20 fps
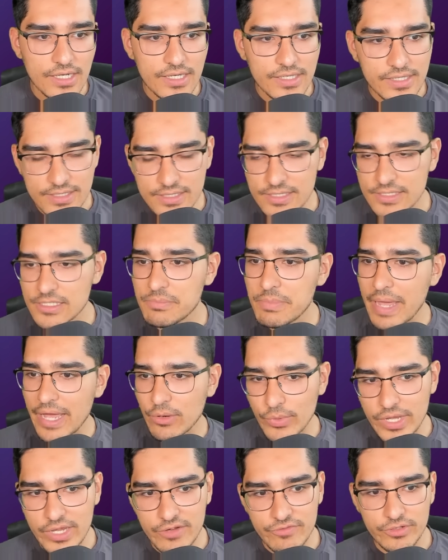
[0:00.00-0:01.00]
this is the
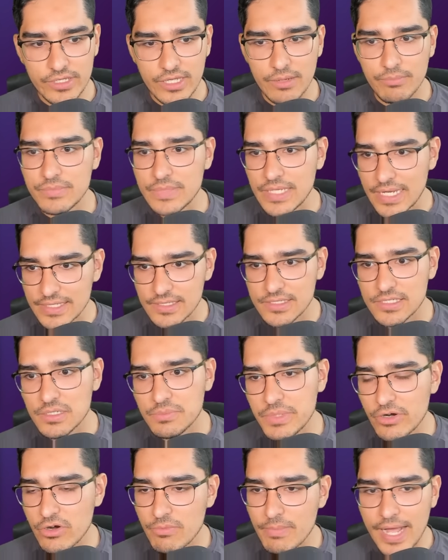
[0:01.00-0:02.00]
bad week for them. Yes, it's a
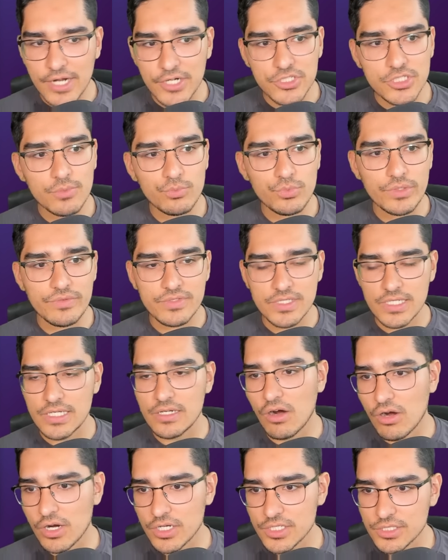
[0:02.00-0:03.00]
mirror matchup. We've
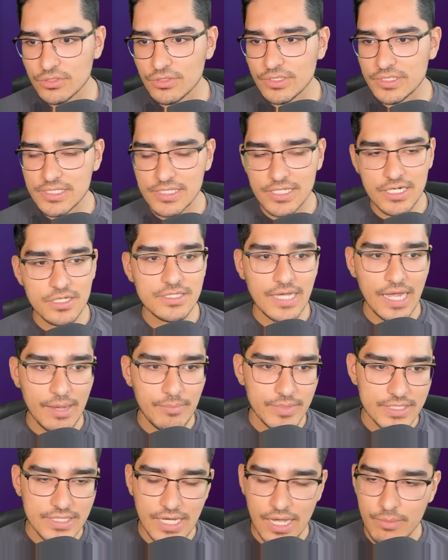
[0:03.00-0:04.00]
seen Arsenal and City
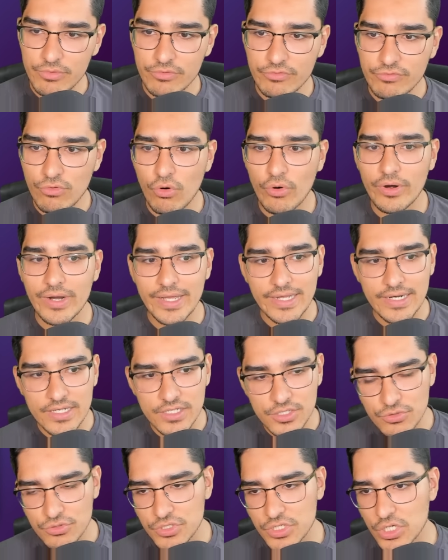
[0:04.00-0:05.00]
time and time before. It
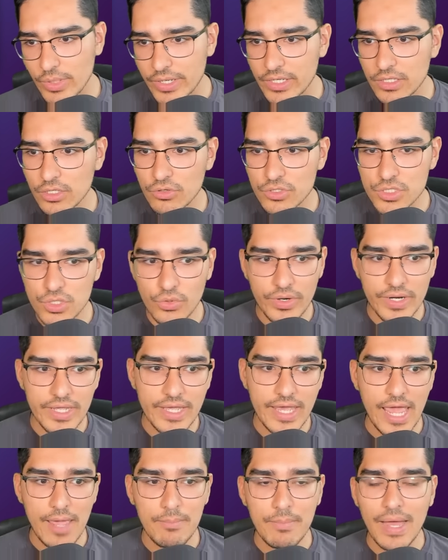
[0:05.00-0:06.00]
is usually quite a low-scoring
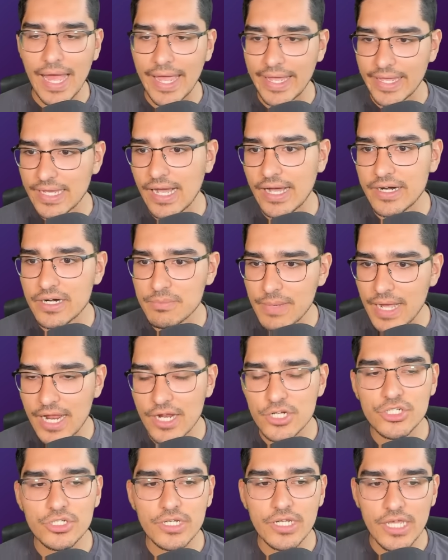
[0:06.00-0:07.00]
game. I can't
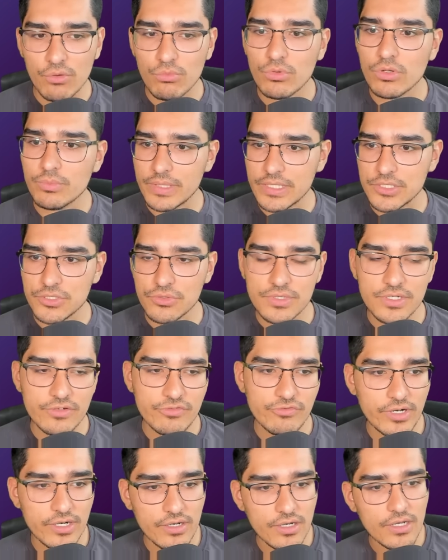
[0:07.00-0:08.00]
imagine it will be too
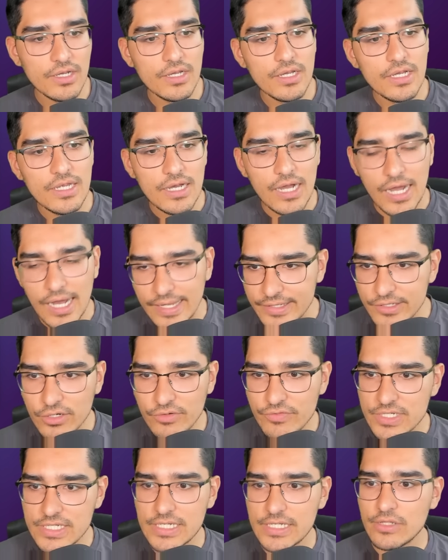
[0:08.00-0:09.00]
different. Haaland
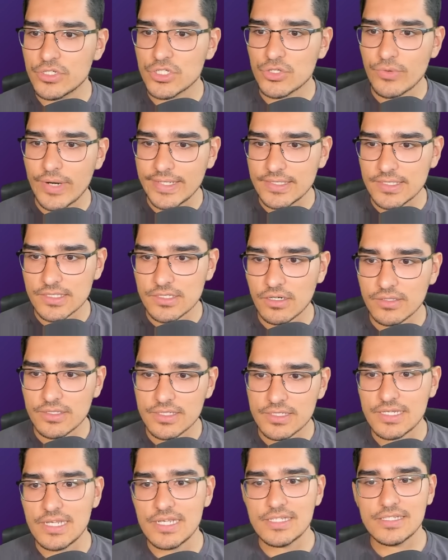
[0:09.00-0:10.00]
obviously looks great to start the
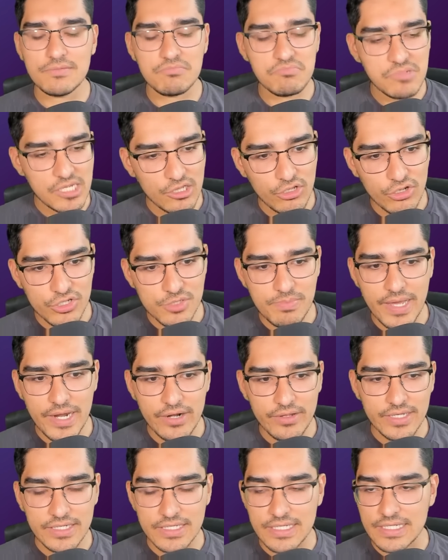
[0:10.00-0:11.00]
season. He looks
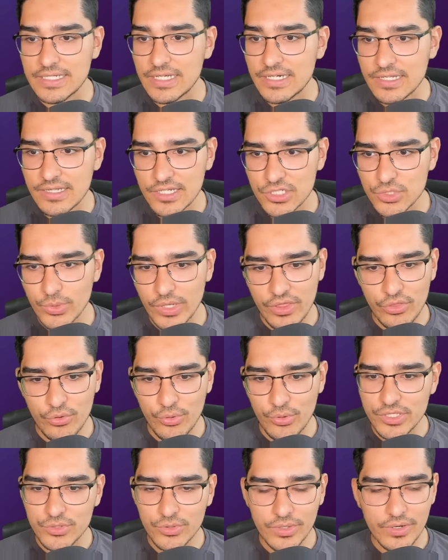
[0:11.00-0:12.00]
better than he did in the
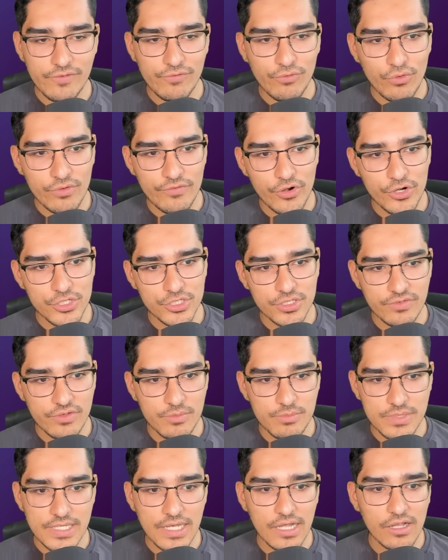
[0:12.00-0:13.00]
23-24 version of
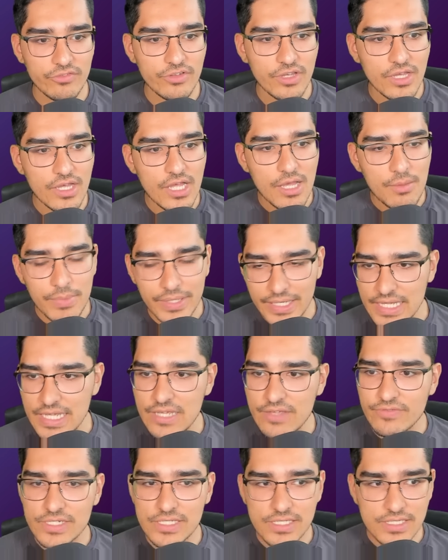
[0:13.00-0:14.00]
himself. But
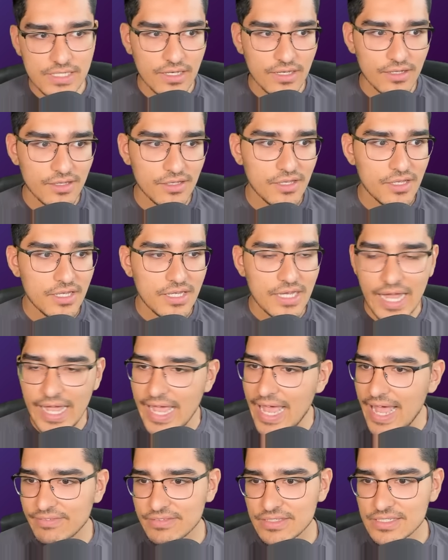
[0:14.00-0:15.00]
even still, I
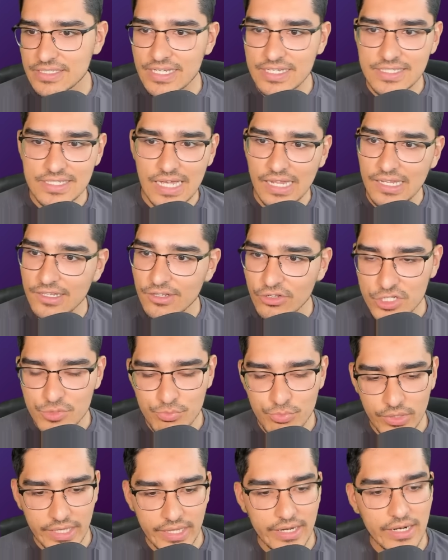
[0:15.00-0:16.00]
have to say Salah looks
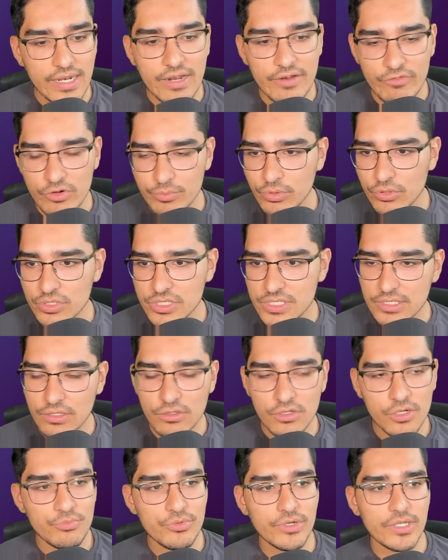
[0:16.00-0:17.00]
brilliant. Liverpool still
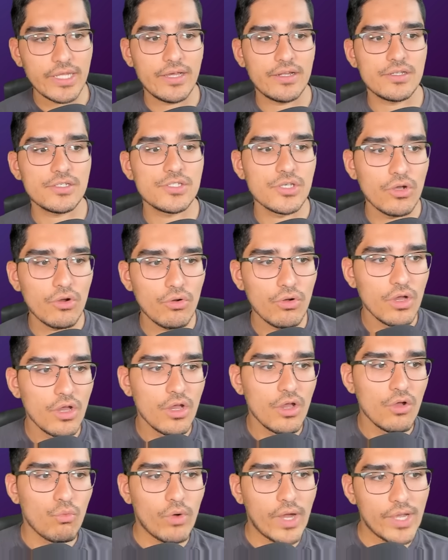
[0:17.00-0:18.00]
look brilliant. So
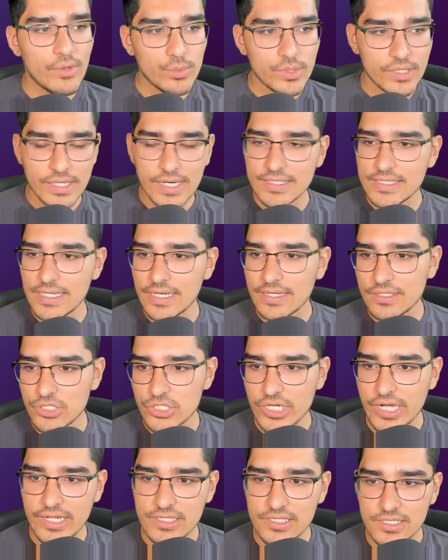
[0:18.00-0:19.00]
why wouldn't I take the
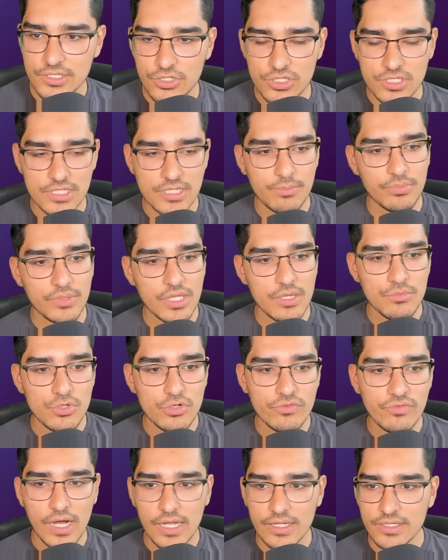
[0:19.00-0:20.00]
chance to just simply
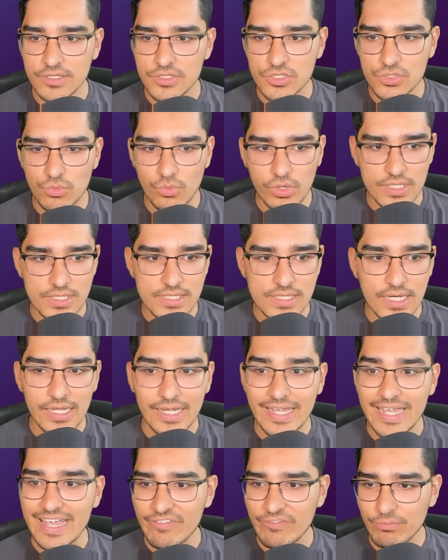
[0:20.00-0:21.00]
move Haaland towards
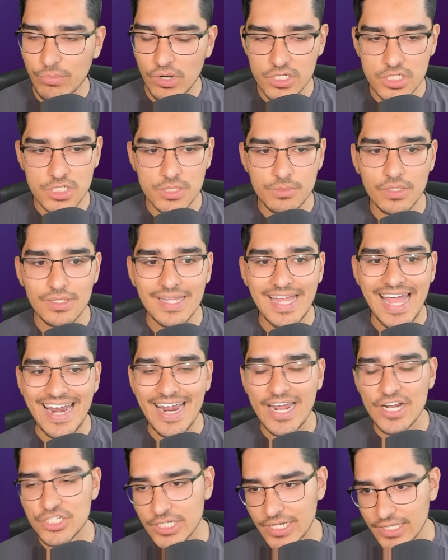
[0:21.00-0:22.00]
Salah if possible and
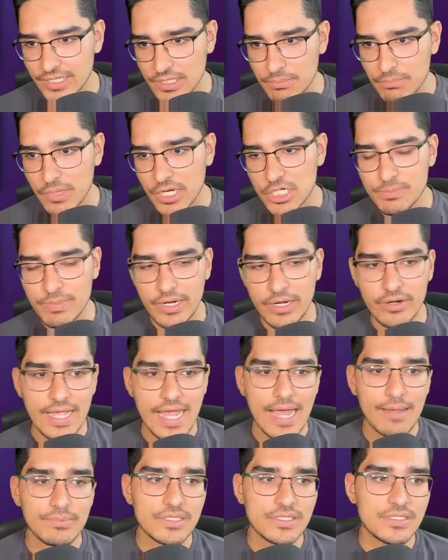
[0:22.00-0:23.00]
actually get the much better
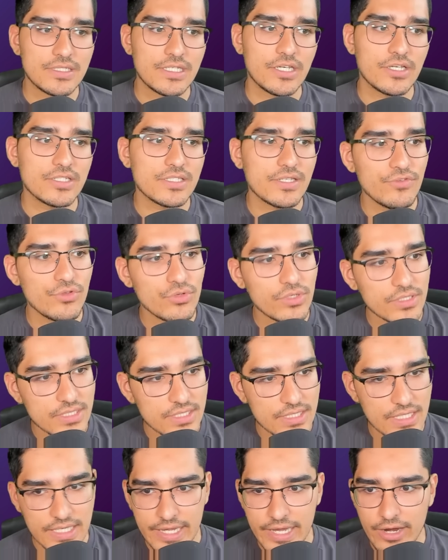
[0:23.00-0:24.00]
captaincy? Because if you can
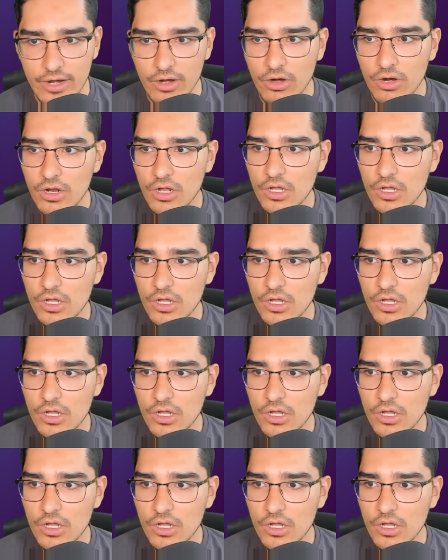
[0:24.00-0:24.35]
see here